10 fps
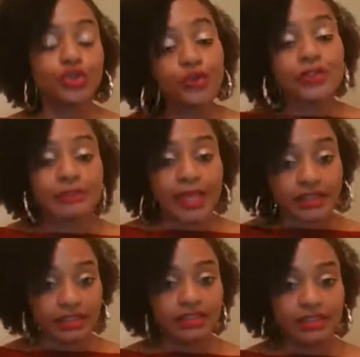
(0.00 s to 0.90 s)
too
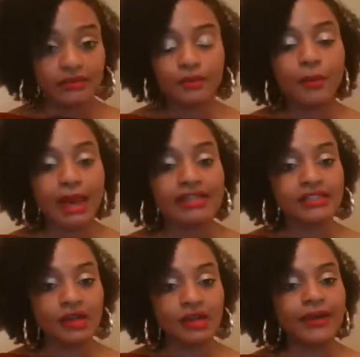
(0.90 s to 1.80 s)
spent
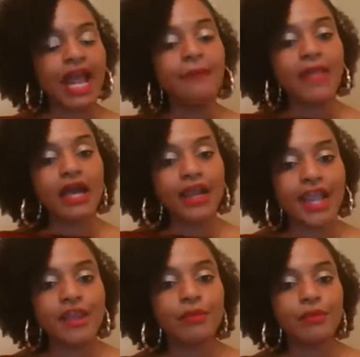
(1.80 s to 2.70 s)
myself, right? I'm not
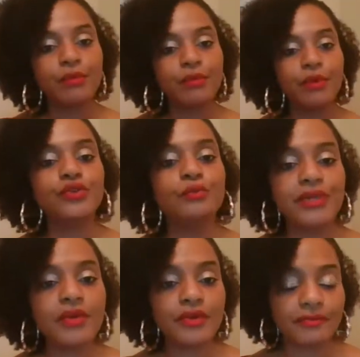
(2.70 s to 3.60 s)
able
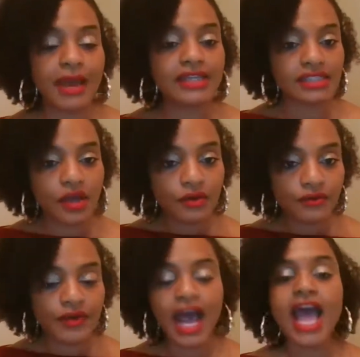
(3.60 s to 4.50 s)
to be with
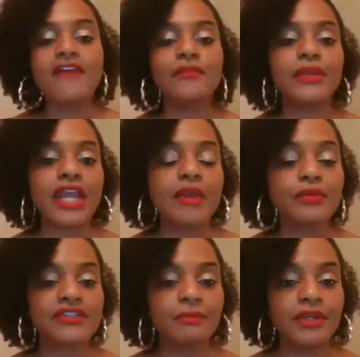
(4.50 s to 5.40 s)
myself. I haven't been
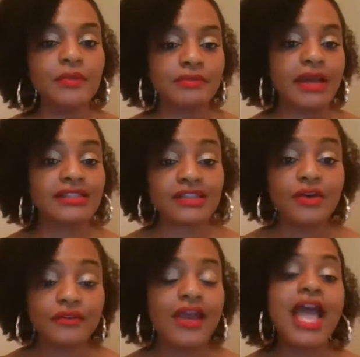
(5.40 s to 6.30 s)
able to be with
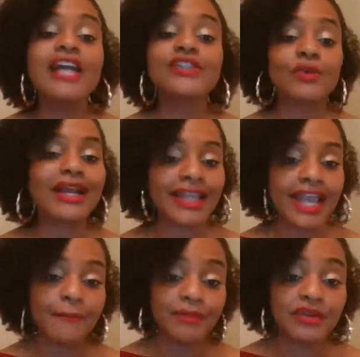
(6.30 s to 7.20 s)
myself. And so I
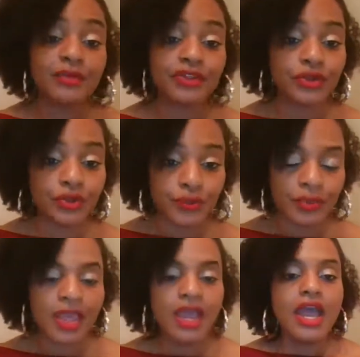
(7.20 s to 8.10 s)
can't be with
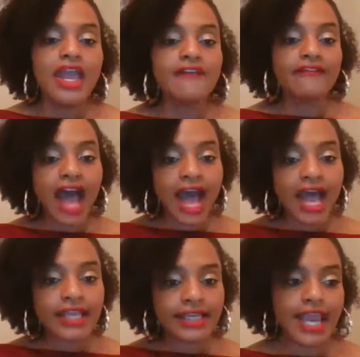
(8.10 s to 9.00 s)
you. If
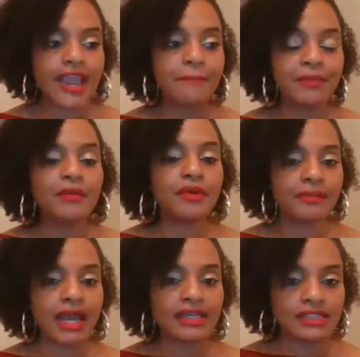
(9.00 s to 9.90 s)
I can't be with
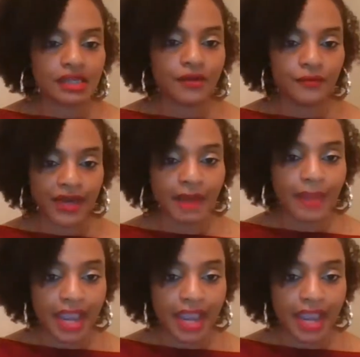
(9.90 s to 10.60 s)
myself when I'm